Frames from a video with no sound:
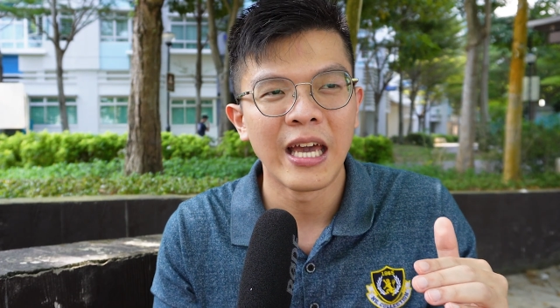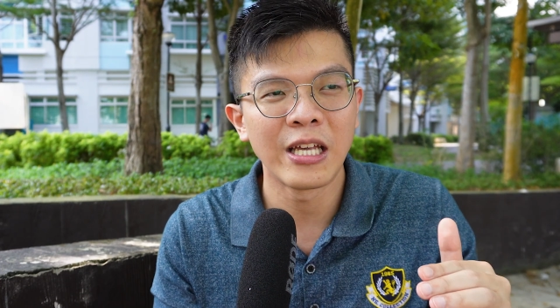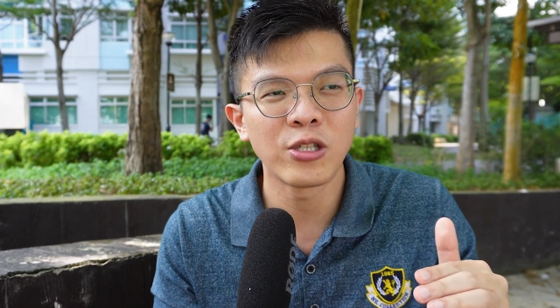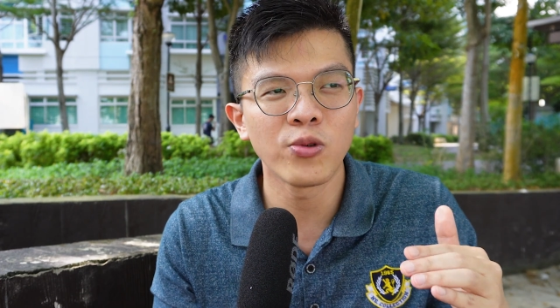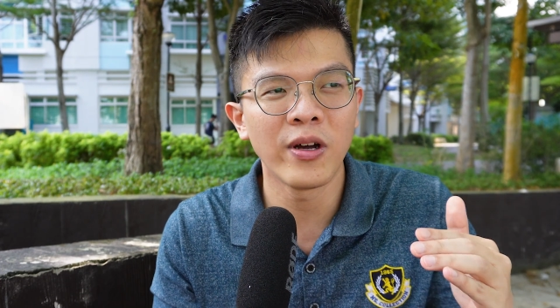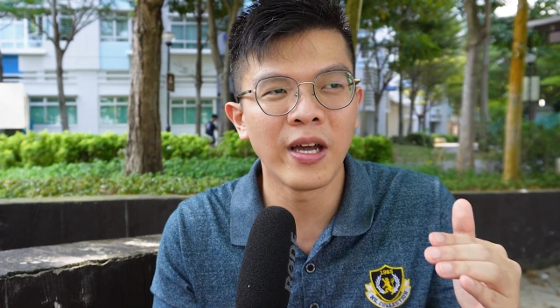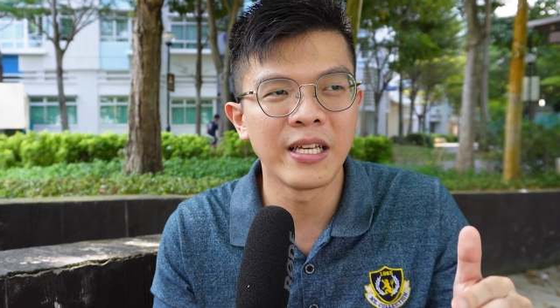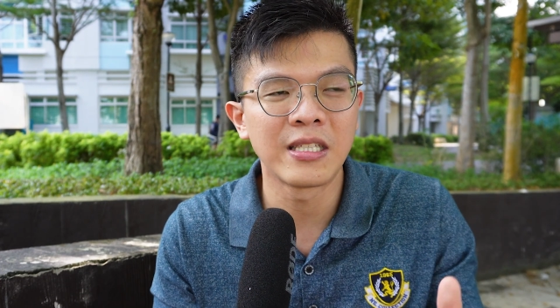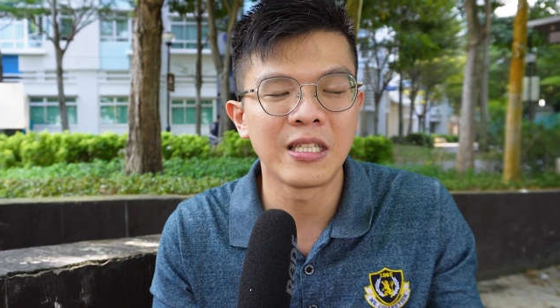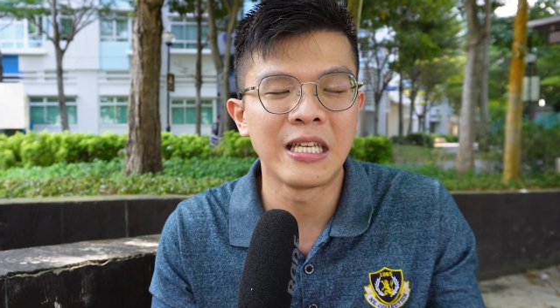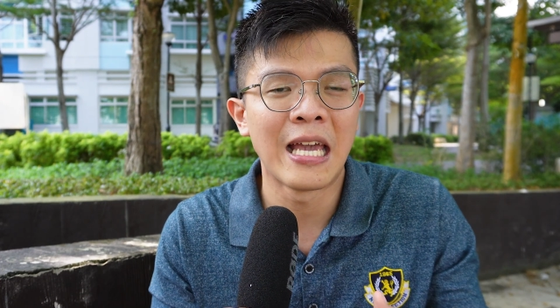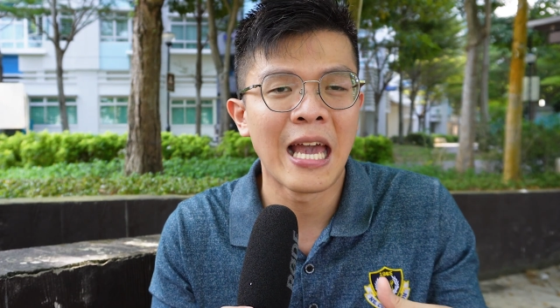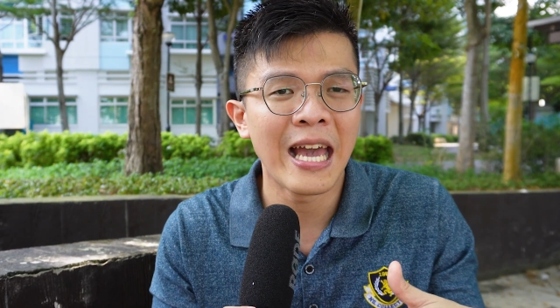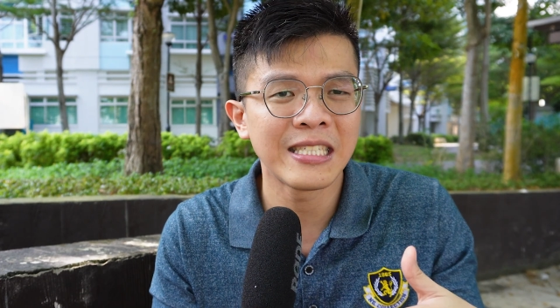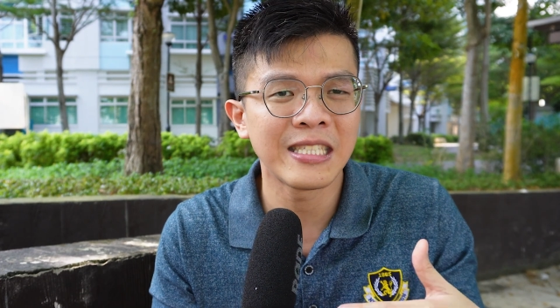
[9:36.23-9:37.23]
as well as
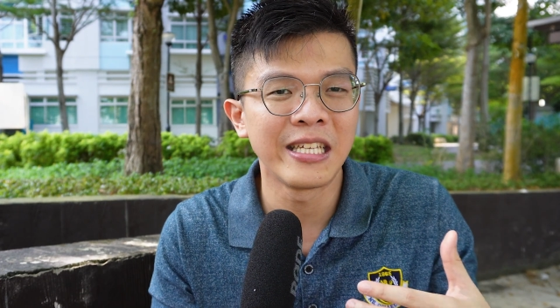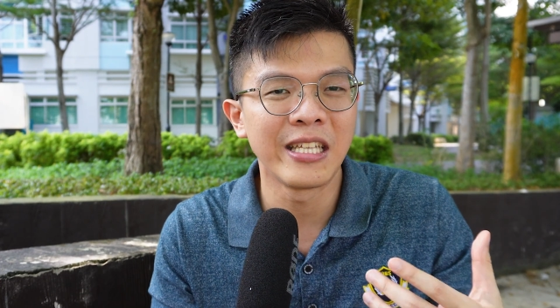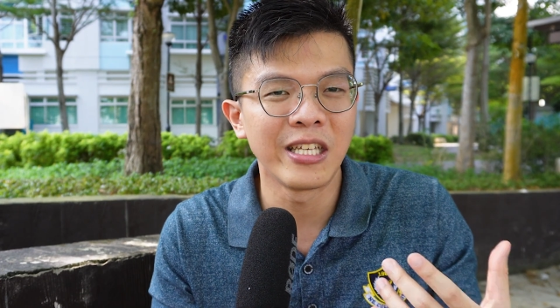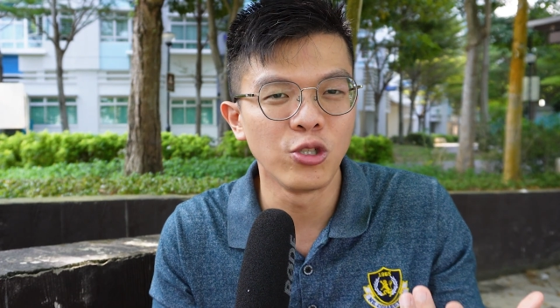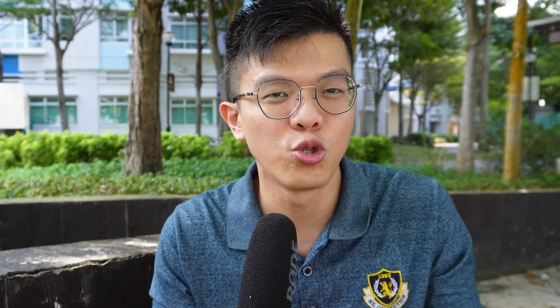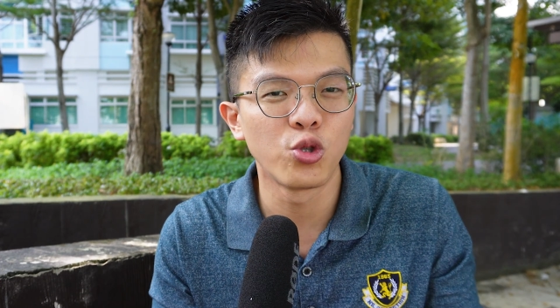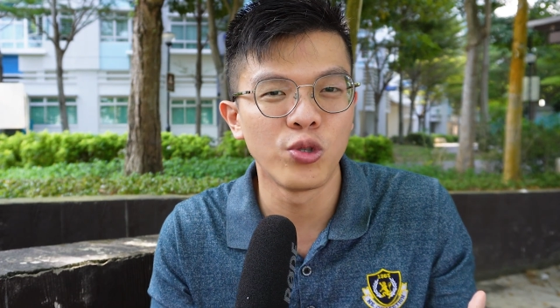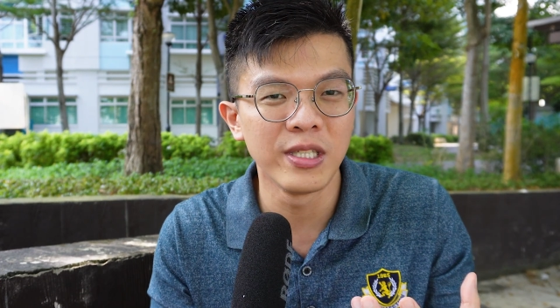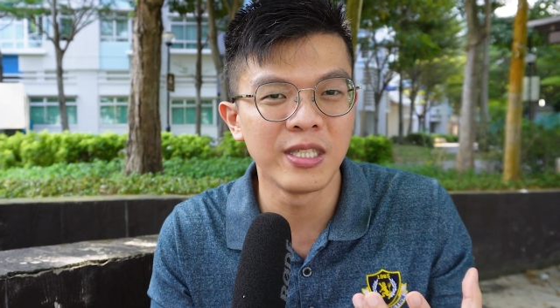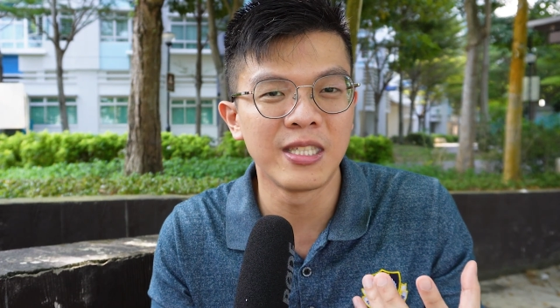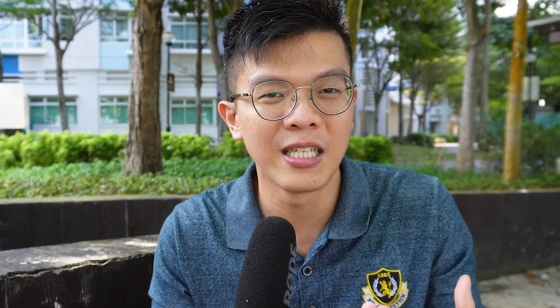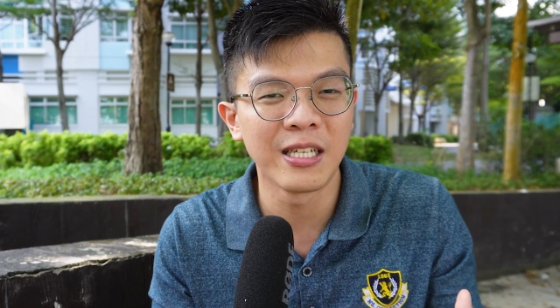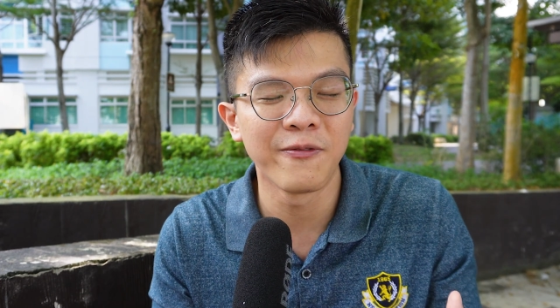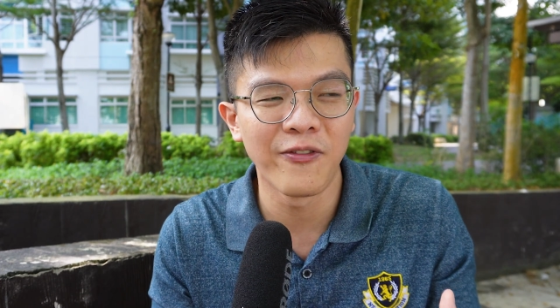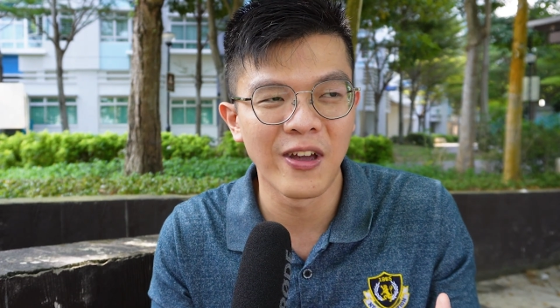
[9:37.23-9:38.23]
it has an
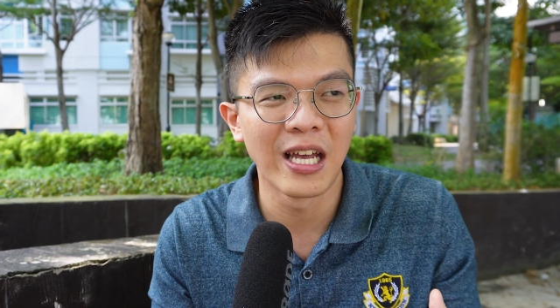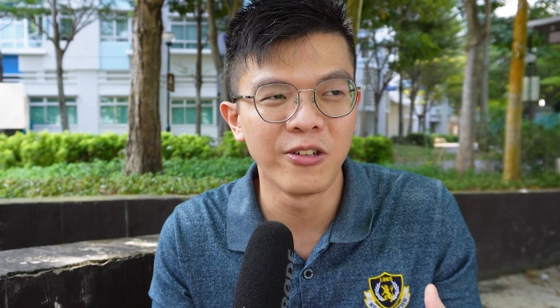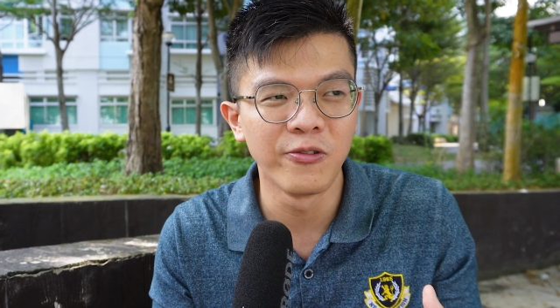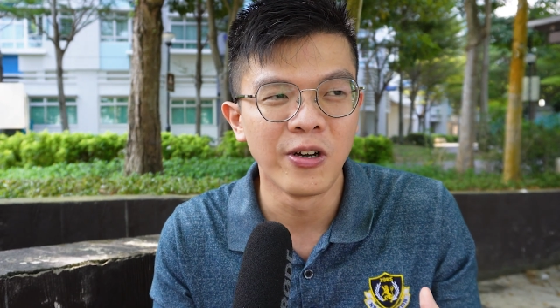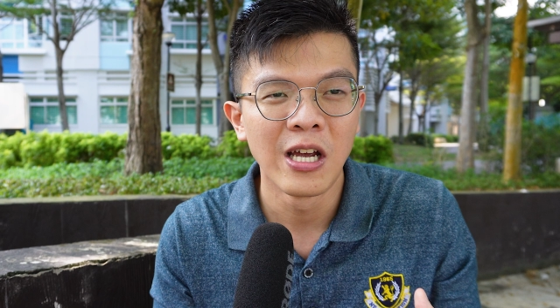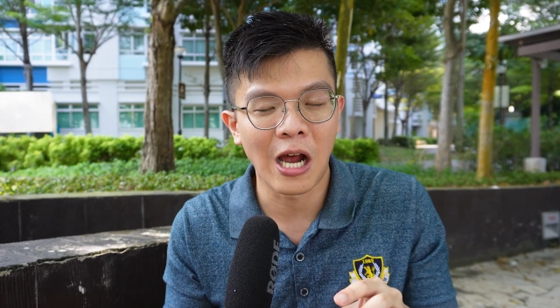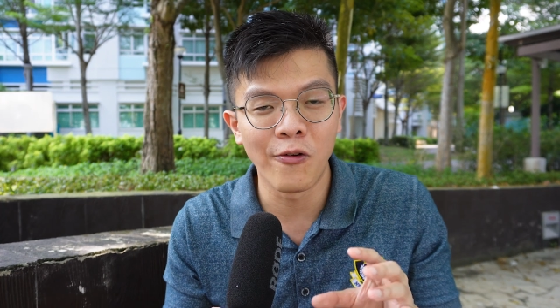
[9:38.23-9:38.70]
intrinsic value.